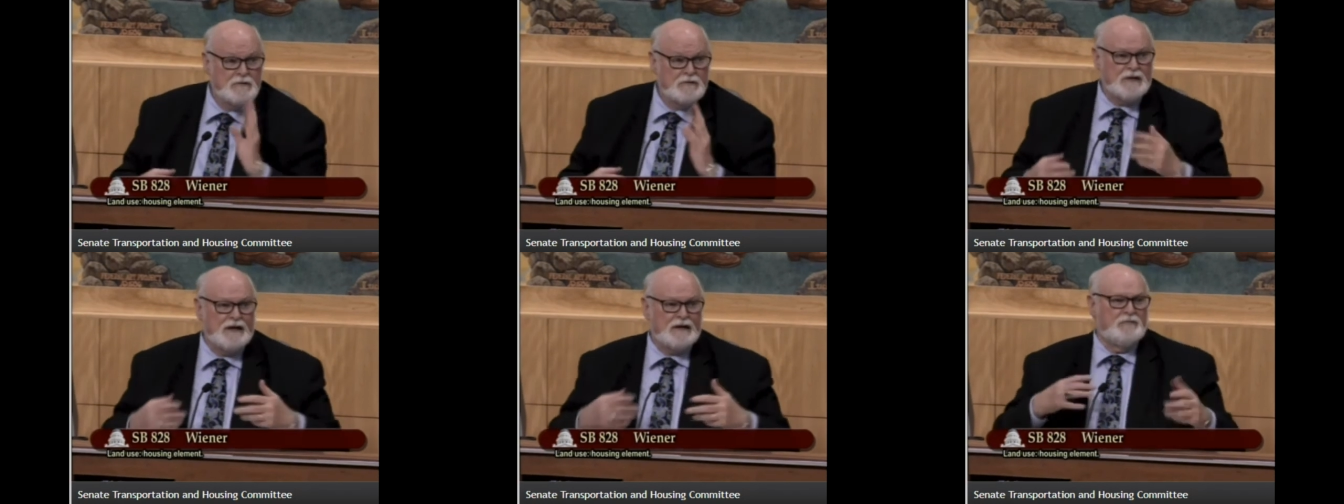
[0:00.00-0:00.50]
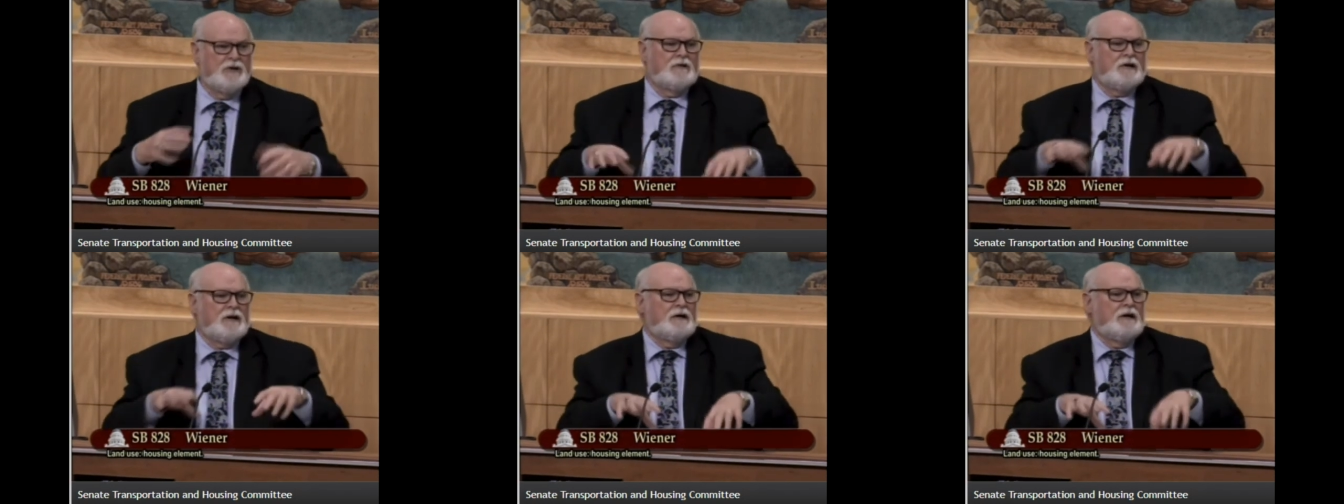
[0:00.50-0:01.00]
So uh,
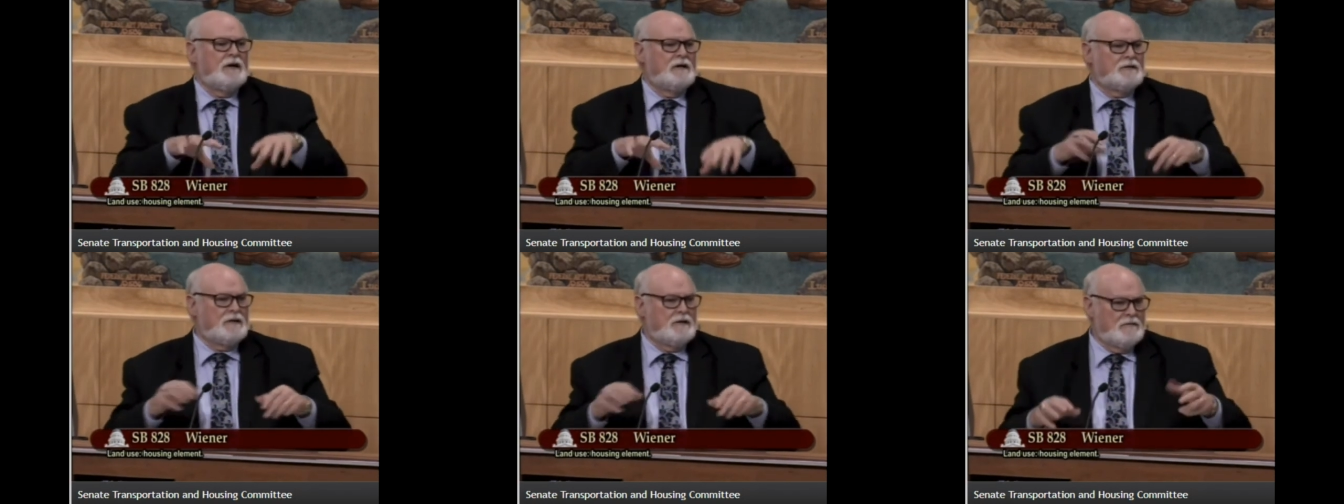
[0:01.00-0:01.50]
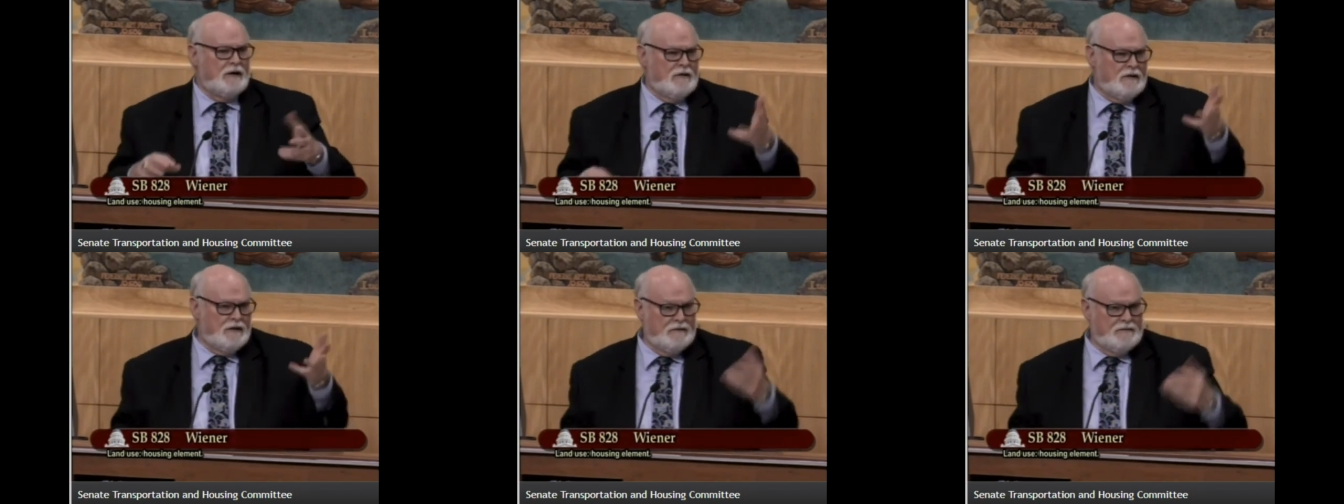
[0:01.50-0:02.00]
anyway, county. as you go
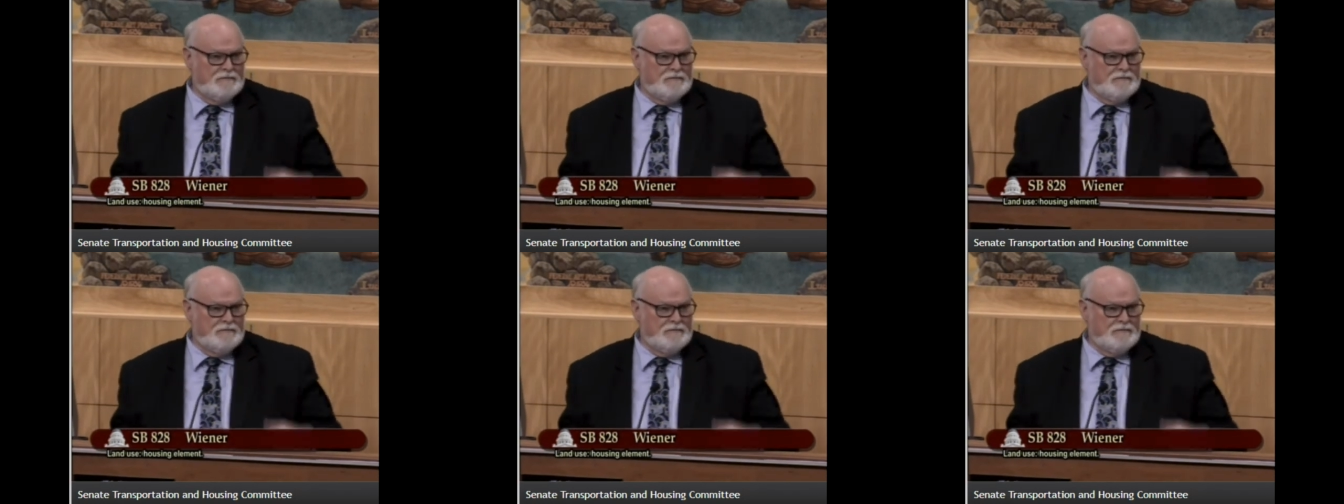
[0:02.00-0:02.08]
forward,